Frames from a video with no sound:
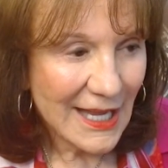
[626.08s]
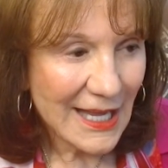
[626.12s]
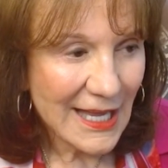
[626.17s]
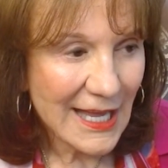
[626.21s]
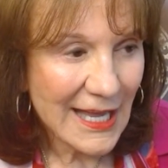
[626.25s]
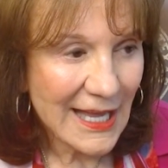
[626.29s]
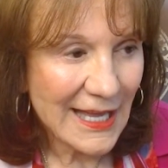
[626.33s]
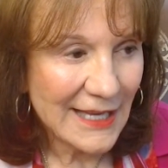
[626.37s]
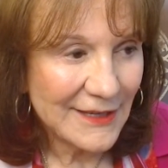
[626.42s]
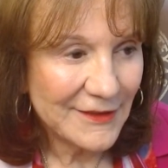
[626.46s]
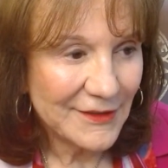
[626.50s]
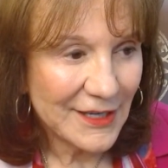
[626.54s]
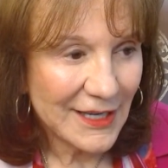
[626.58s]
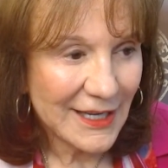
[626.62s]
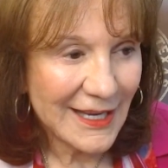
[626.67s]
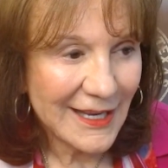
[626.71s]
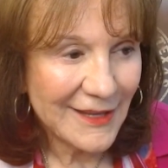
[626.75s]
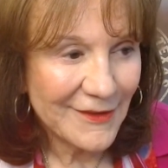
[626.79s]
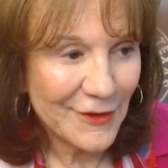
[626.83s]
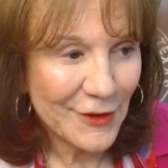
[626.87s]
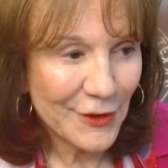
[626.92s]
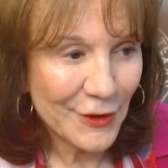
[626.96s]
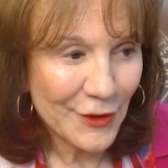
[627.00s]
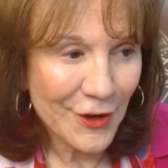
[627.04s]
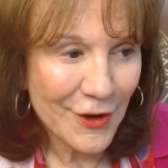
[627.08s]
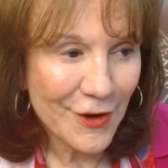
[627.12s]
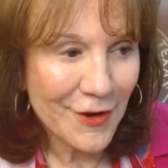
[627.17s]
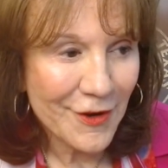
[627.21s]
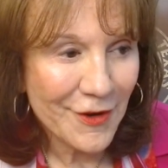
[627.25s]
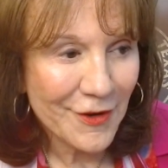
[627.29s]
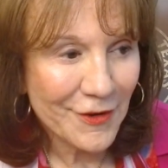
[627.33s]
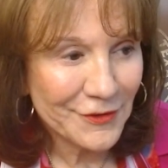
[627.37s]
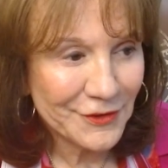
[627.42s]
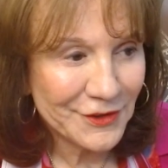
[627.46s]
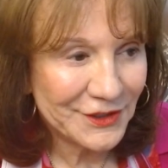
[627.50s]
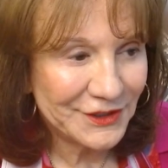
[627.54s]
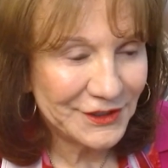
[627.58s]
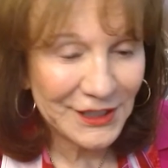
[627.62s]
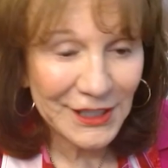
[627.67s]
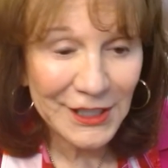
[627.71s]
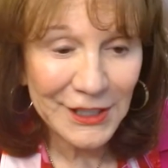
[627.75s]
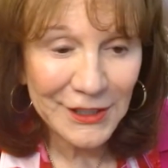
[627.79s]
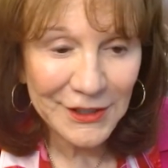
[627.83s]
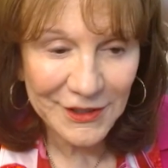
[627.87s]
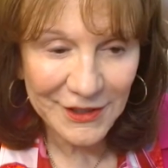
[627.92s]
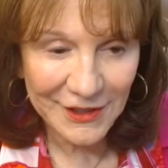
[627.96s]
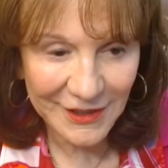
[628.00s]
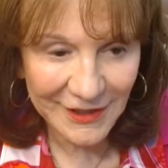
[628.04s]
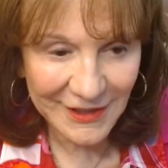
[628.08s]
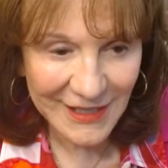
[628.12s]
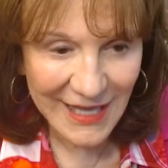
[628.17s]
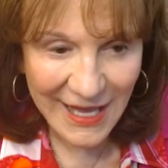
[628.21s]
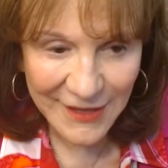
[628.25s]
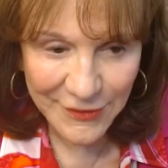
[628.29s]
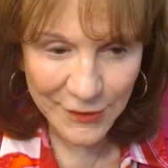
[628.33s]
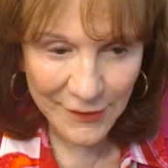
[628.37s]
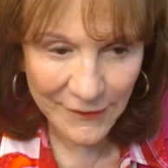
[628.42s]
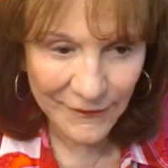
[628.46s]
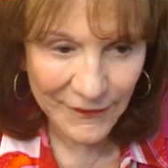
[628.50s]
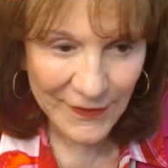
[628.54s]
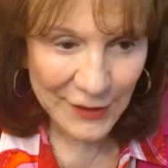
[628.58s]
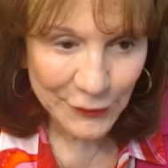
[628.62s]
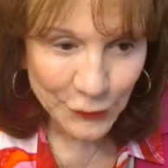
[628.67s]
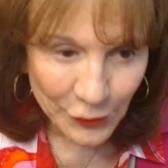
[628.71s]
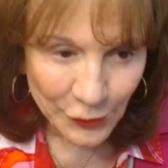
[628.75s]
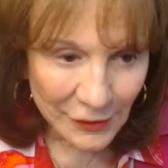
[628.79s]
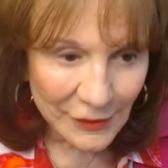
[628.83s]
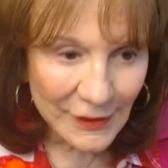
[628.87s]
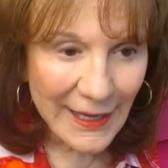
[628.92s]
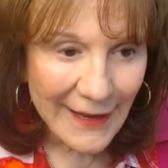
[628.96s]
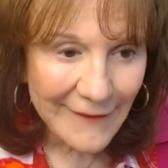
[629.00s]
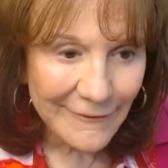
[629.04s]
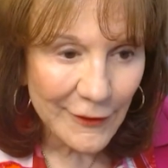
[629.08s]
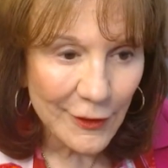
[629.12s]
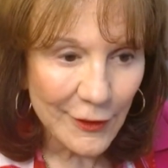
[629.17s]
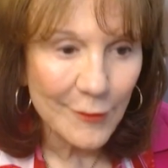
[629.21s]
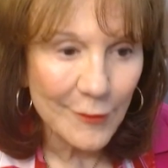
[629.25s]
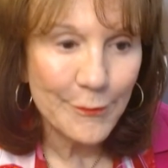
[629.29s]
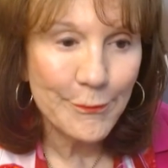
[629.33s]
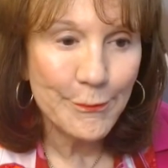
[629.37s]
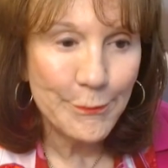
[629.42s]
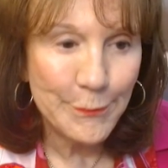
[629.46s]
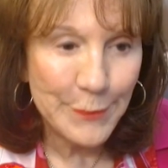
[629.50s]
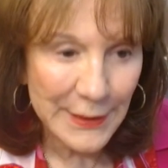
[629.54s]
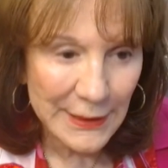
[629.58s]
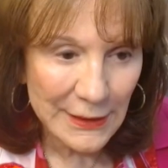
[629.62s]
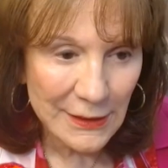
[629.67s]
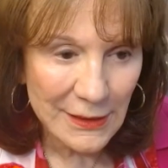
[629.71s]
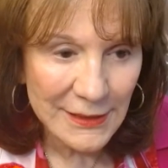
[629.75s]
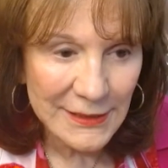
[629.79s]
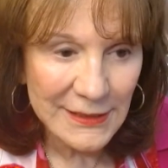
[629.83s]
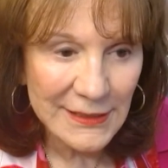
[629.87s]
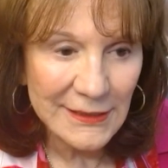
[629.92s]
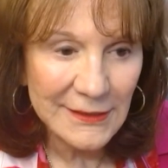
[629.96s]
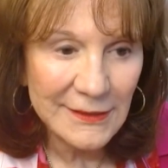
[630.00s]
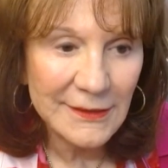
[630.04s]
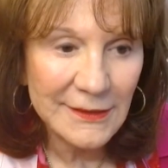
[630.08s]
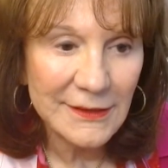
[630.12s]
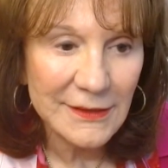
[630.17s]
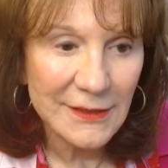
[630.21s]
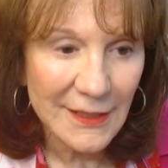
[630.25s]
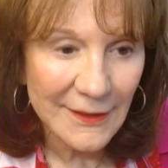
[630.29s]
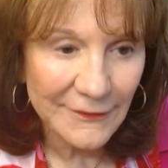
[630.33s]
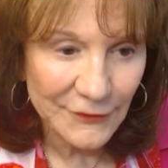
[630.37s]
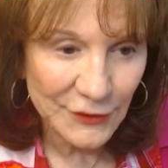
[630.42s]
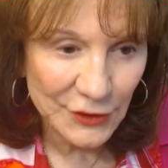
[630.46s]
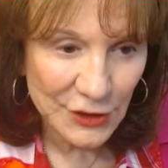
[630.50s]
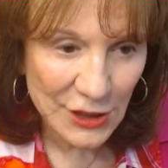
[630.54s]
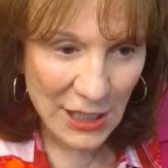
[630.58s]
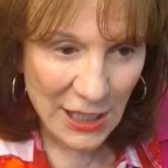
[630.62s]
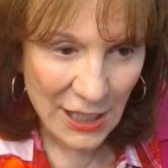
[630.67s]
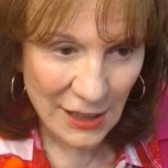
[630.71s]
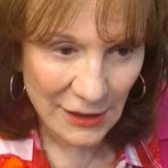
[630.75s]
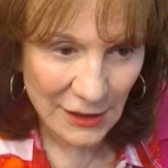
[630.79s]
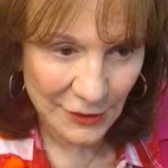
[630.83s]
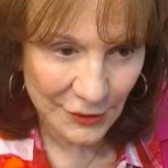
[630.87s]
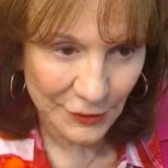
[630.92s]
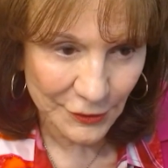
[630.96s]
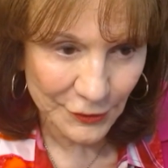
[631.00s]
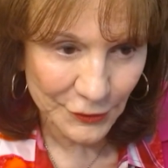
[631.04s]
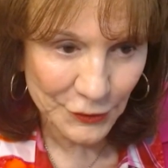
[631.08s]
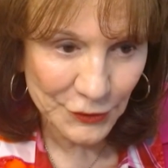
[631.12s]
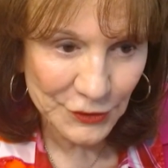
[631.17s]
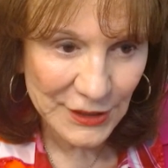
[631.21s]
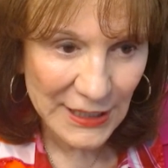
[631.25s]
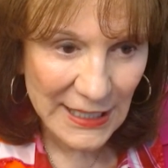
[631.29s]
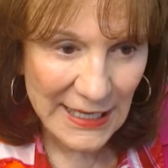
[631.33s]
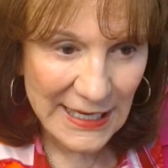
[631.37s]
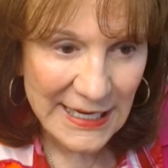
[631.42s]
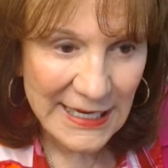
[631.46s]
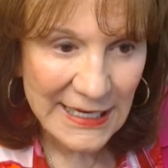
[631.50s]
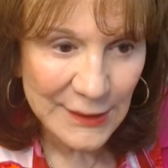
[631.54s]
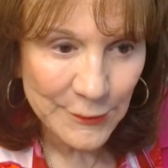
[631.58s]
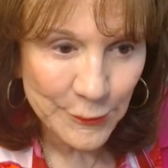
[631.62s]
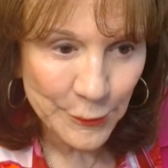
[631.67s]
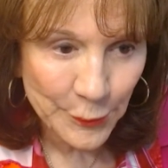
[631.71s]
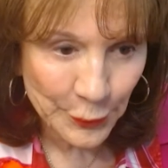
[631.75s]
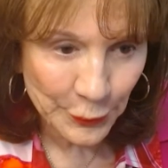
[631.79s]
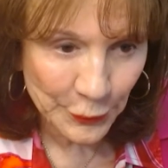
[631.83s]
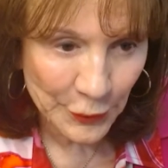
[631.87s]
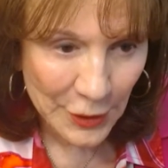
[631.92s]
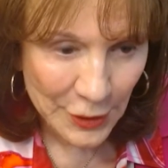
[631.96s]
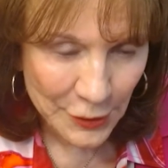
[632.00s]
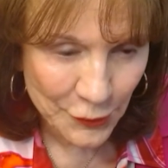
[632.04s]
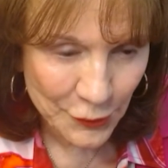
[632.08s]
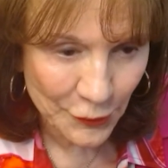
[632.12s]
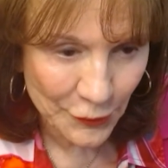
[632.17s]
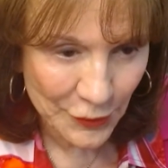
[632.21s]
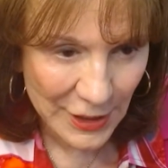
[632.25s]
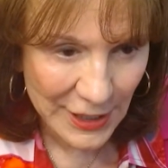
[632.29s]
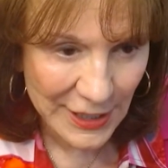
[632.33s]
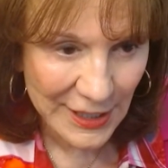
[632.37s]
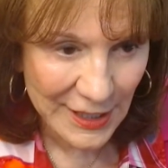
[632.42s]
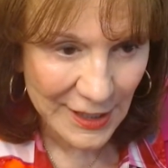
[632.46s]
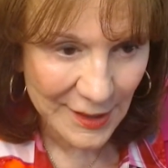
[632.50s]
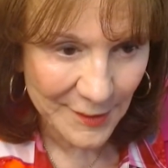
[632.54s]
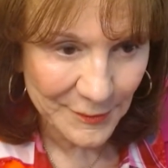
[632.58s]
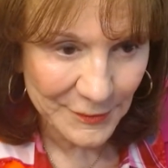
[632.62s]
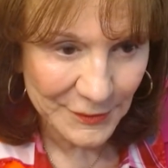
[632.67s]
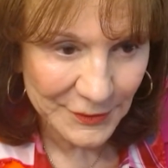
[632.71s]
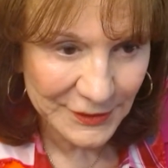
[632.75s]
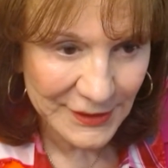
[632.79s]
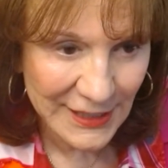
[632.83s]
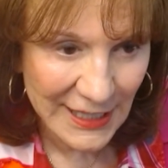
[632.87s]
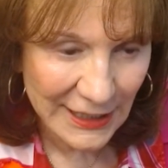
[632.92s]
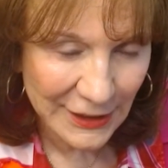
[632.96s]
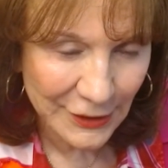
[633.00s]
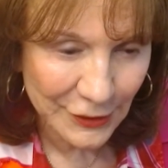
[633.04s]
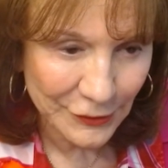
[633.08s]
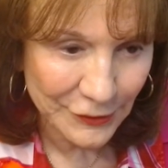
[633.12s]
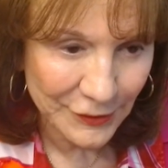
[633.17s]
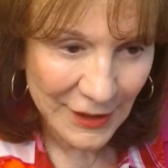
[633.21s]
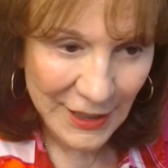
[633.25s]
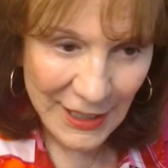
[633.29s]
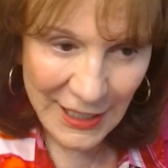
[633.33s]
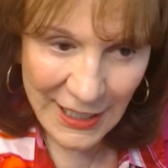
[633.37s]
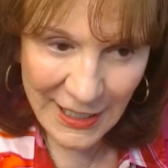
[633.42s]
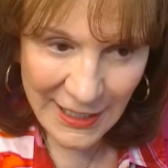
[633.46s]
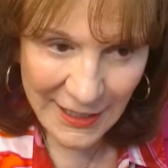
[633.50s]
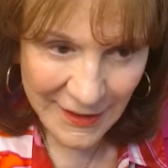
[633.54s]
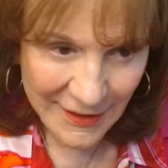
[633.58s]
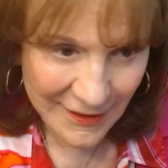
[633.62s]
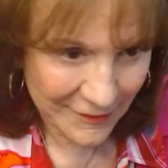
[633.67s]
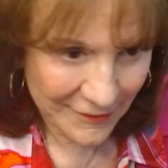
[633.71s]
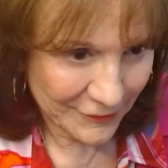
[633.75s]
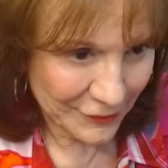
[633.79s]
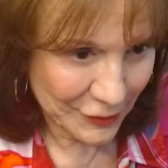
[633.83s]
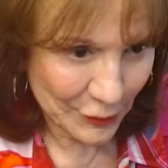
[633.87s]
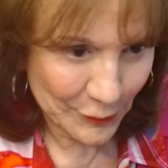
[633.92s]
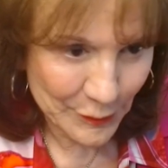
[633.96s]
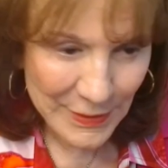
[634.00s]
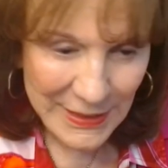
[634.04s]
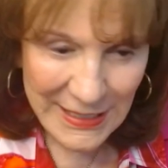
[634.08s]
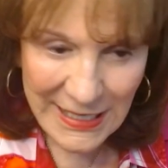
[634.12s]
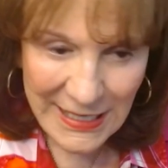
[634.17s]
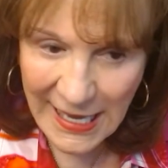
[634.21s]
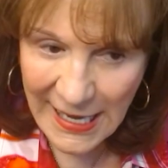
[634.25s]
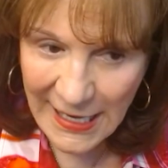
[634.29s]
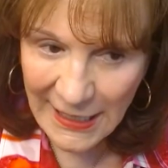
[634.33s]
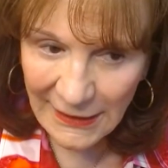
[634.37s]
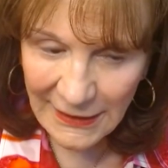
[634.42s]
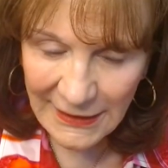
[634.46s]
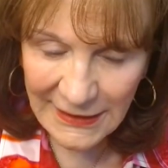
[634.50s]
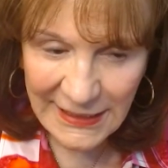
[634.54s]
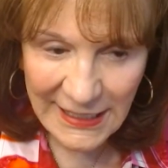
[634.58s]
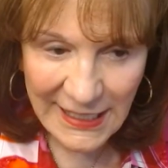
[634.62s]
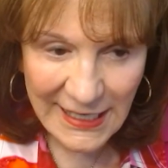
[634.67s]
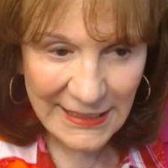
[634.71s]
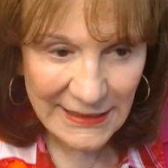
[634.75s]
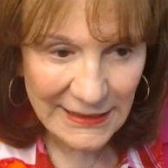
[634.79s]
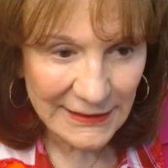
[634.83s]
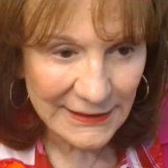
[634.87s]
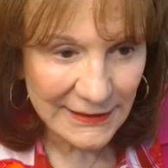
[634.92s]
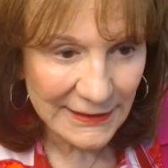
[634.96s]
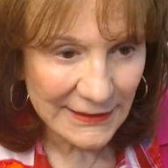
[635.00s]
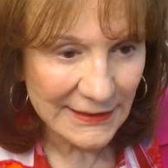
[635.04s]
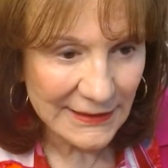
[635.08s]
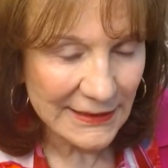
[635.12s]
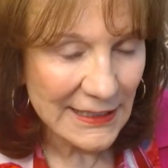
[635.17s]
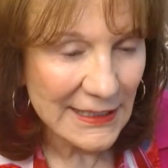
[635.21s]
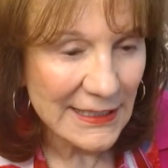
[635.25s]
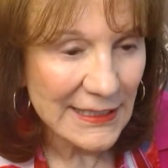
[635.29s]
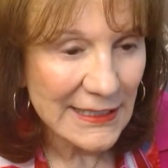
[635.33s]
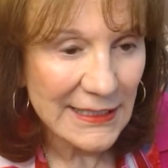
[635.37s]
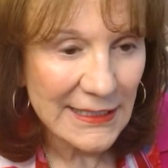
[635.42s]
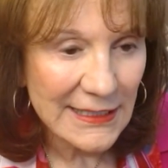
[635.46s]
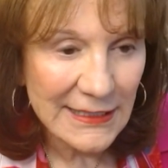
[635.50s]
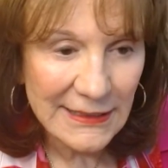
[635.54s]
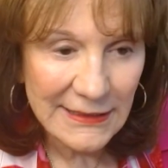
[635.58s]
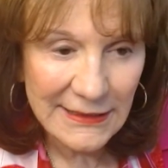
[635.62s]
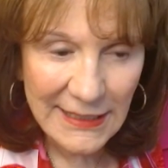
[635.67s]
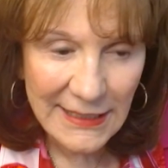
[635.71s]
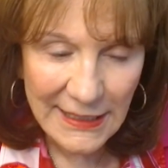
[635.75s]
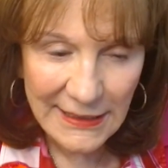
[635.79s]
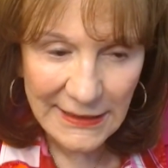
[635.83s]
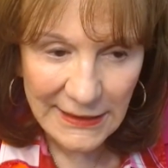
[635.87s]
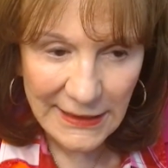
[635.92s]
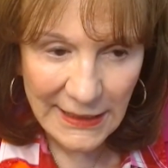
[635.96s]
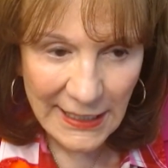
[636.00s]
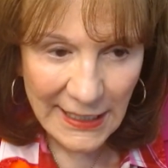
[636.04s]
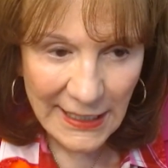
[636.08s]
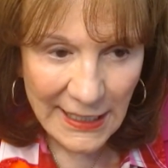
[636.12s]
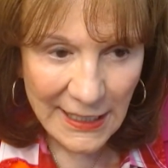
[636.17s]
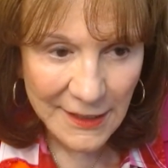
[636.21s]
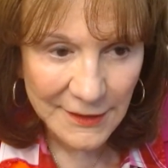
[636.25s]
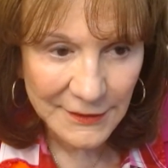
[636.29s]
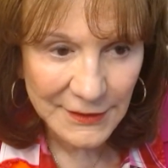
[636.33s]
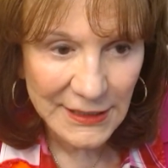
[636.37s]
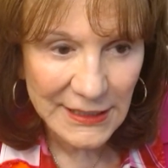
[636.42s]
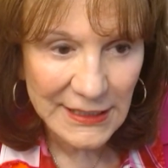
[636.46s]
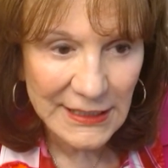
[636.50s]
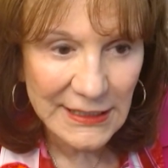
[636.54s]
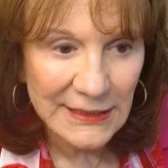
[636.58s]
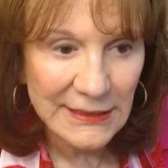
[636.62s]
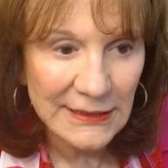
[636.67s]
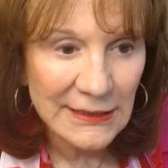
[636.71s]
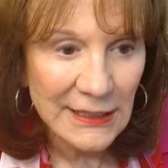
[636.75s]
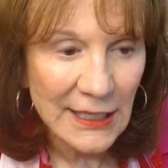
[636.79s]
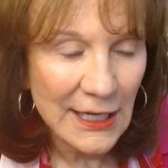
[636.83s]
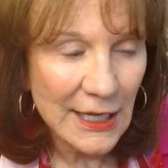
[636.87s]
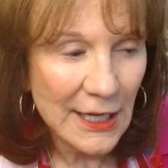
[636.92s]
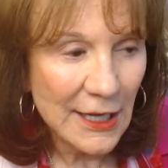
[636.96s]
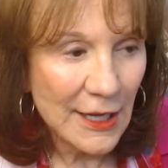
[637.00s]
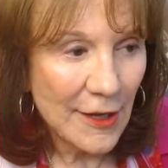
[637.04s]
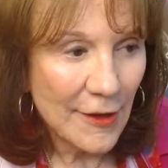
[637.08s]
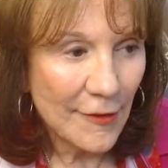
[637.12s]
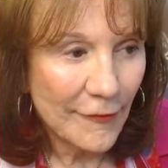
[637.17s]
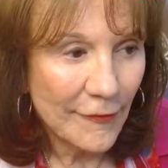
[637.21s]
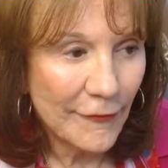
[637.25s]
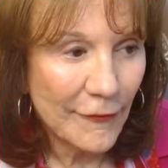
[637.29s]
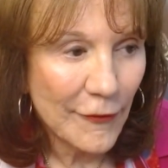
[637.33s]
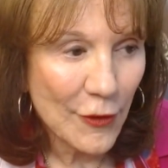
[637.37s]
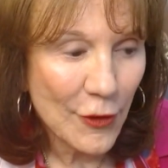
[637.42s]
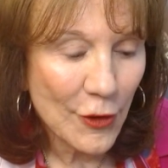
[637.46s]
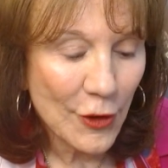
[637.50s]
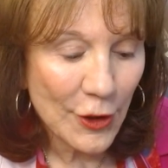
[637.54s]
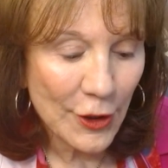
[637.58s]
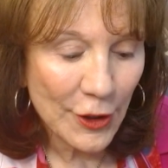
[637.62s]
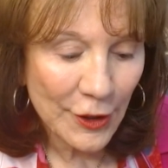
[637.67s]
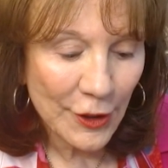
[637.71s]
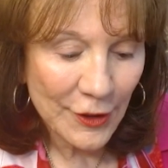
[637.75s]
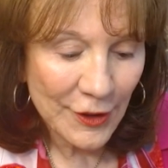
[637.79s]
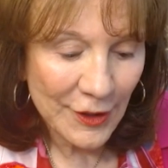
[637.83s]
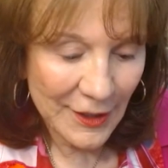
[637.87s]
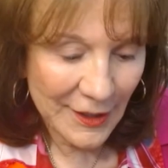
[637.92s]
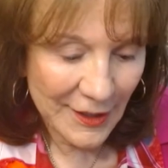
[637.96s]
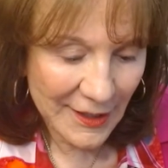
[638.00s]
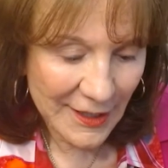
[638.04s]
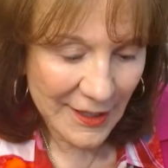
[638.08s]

And there are still at the federal level billions of dollars in programs that could be allocated to cities and counties for